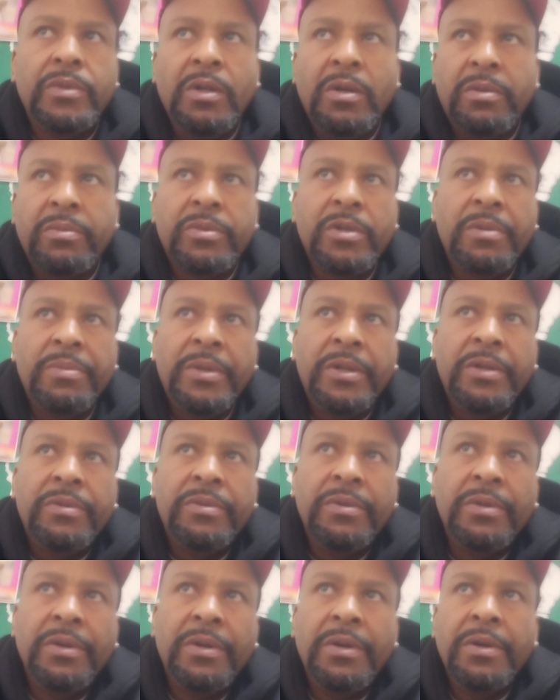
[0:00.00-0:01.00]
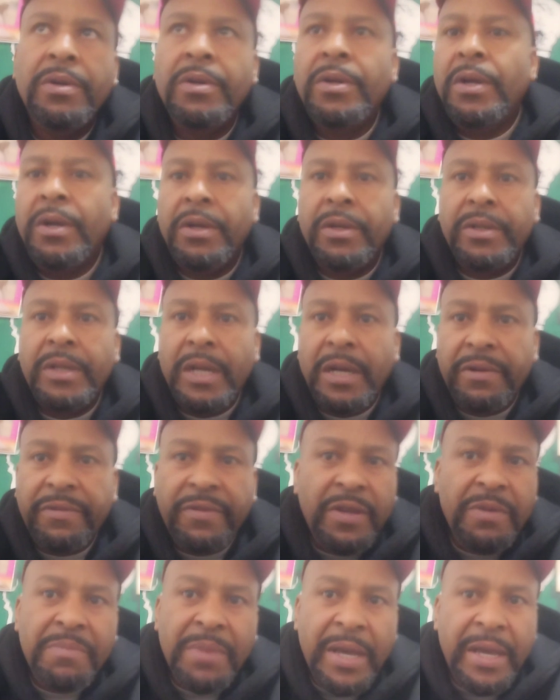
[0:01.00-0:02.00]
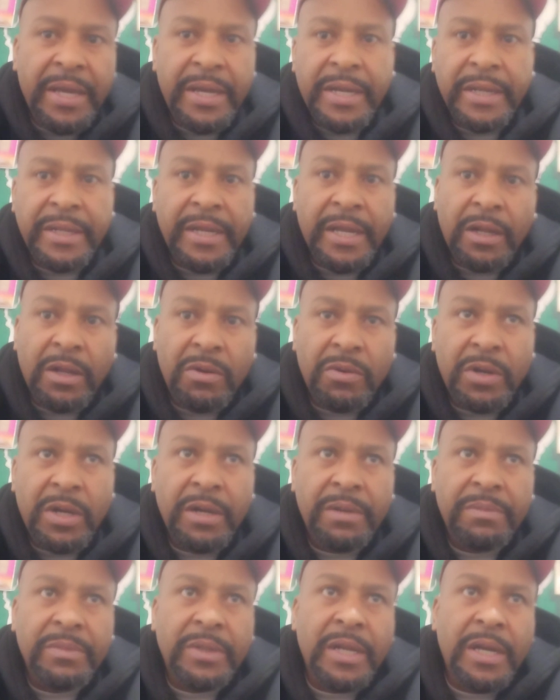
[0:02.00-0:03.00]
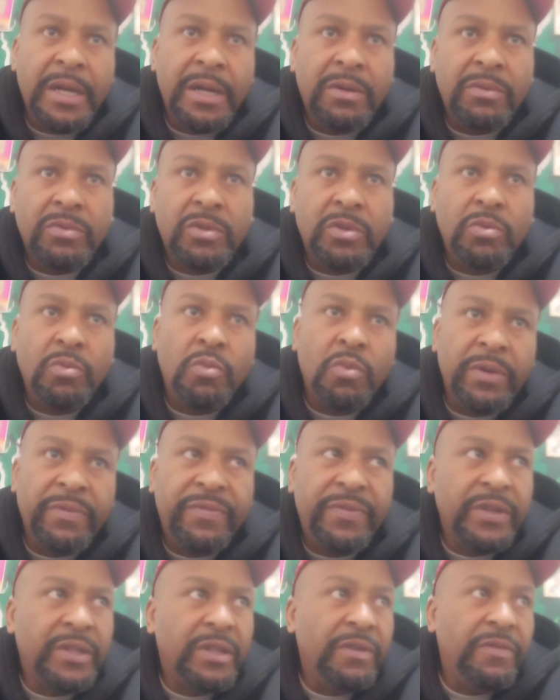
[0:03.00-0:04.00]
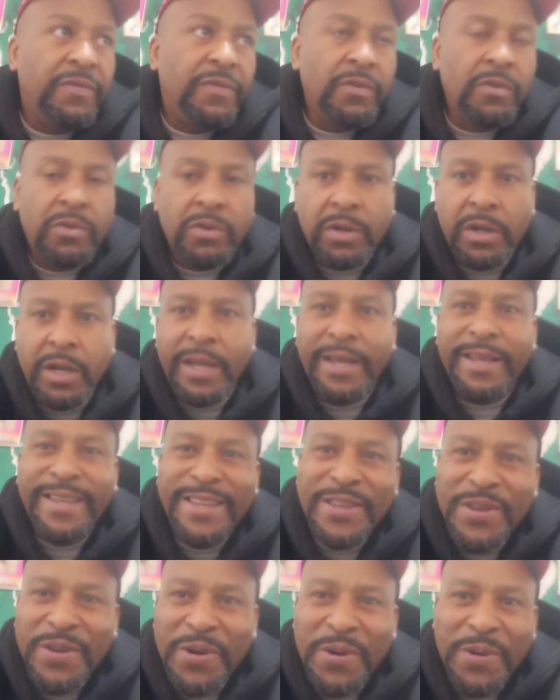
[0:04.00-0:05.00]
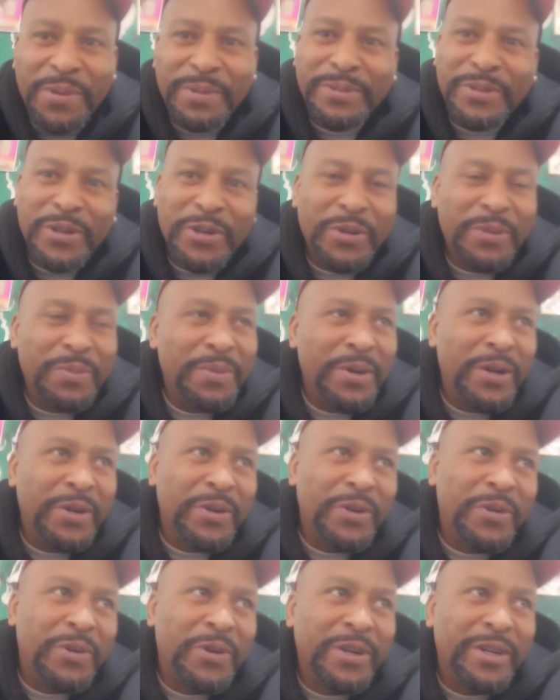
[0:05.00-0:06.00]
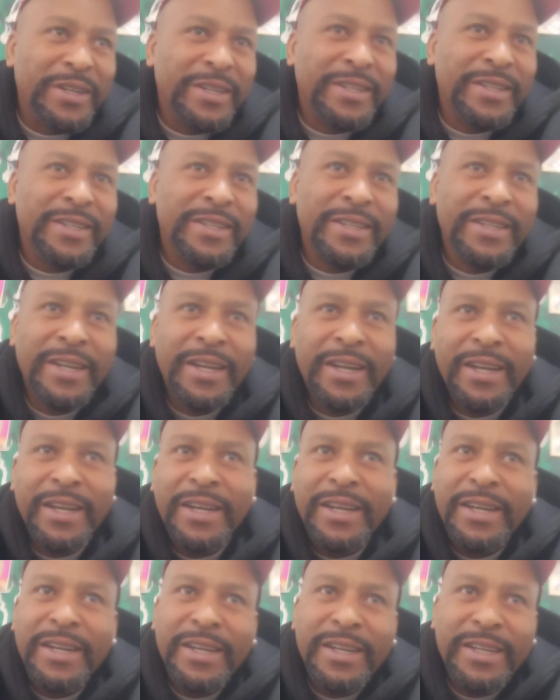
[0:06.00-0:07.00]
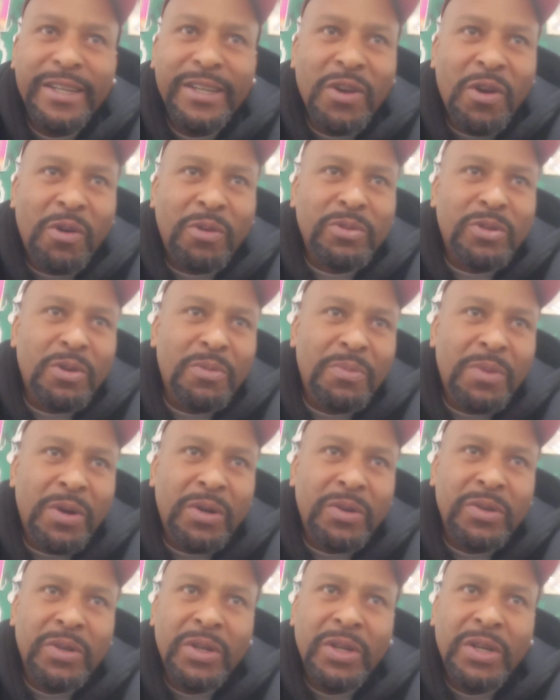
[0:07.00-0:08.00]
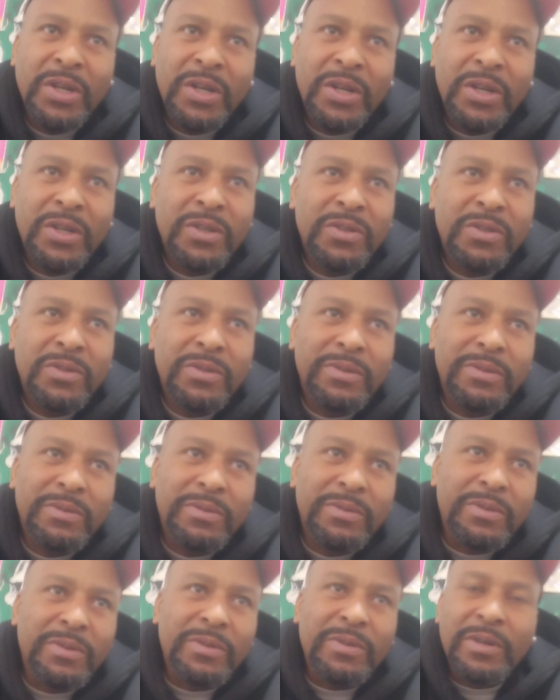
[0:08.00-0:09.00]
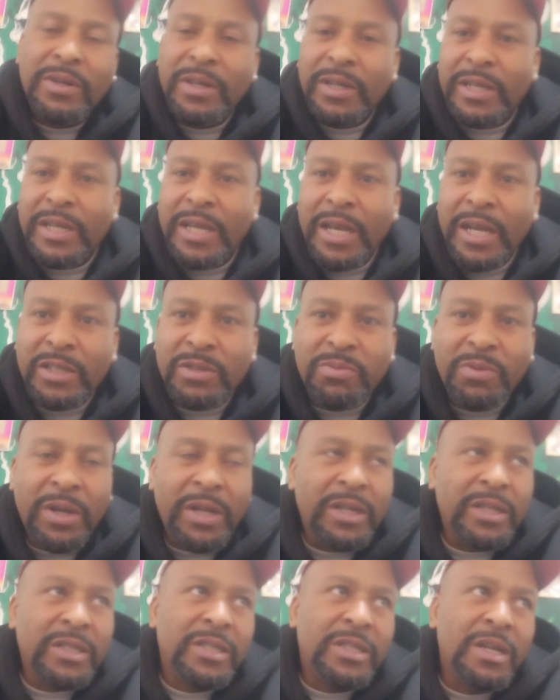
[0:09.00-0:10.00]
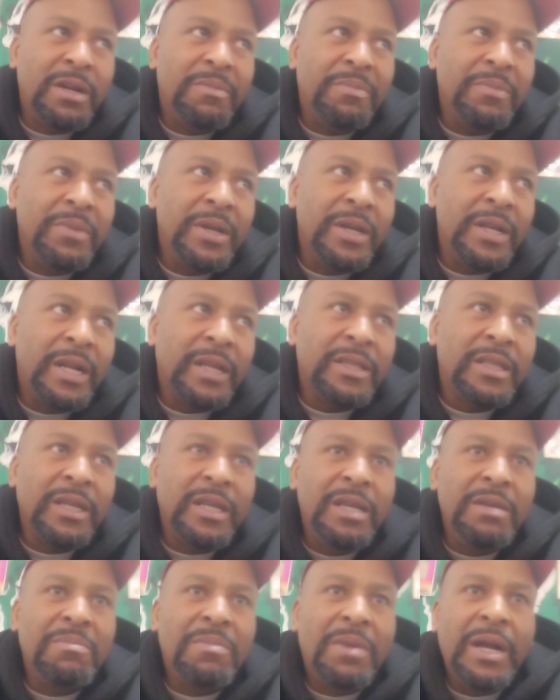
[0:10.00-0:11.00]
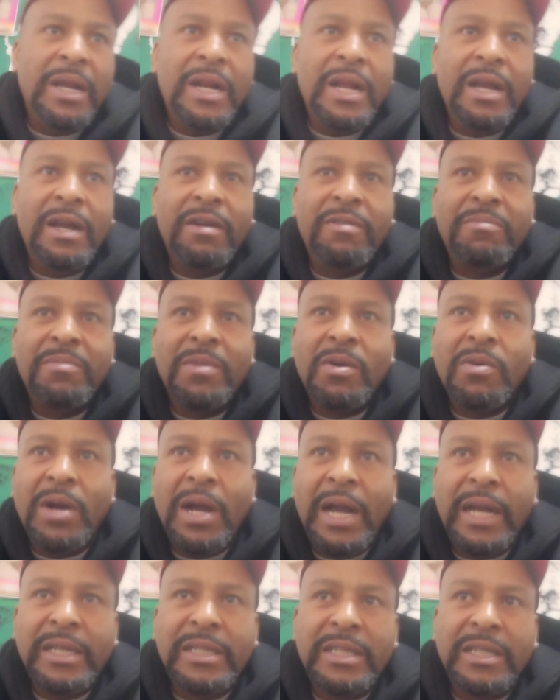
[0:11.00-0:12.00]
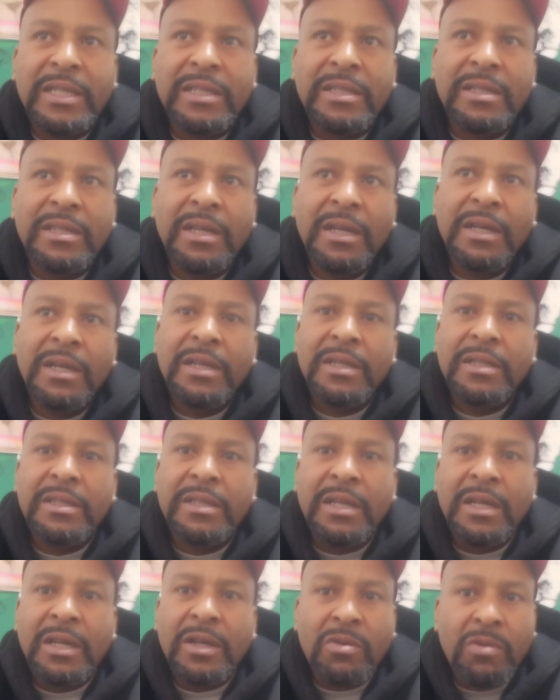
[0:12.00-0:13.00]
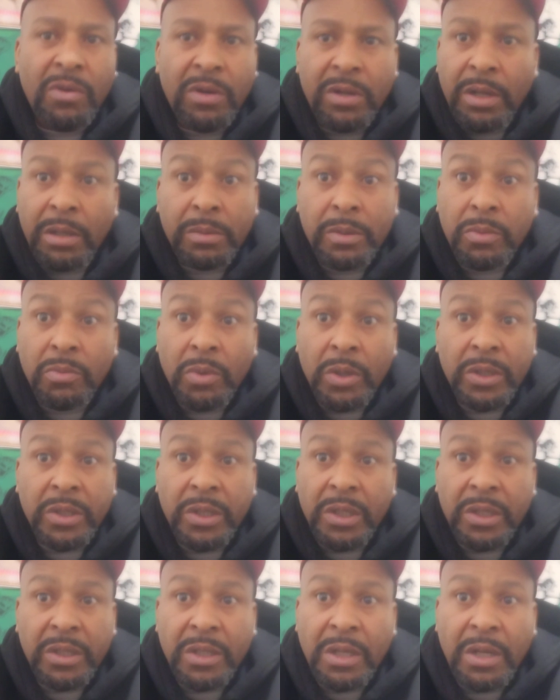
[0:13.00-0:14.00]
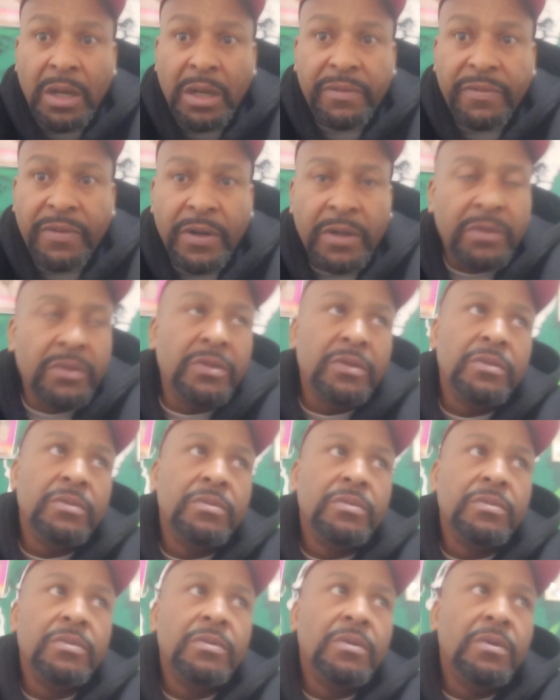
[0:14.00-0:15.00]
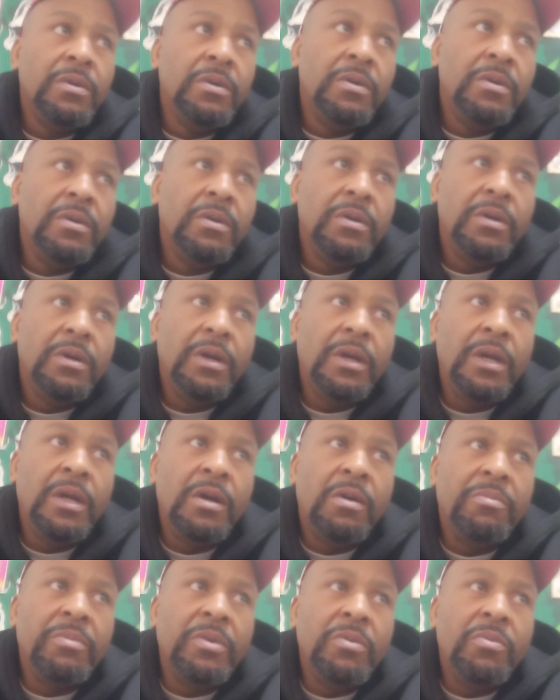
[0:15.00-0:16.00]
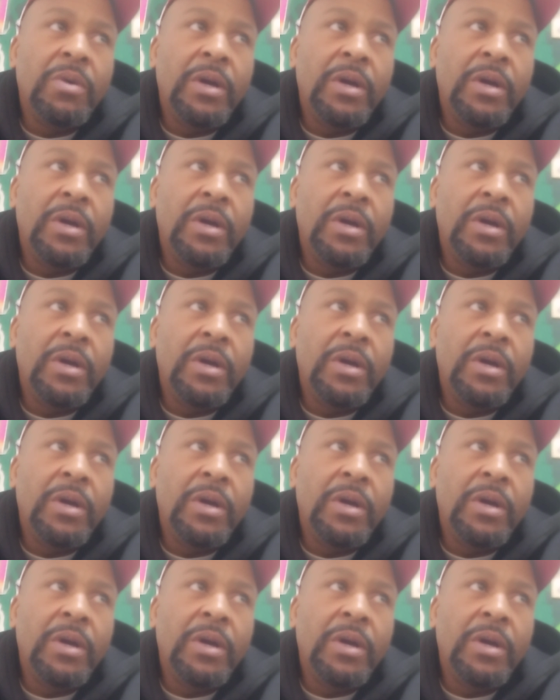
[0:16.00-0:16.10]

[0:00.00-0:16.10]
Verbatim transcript: You know what I'm talking about? Now, if he made Canelo come down to 154, you know what I'm talking about, or uh, you know what I'm talking about, a uh, catch weight or something, man. I think he might have more action than going up to 168, folks. He' gonna be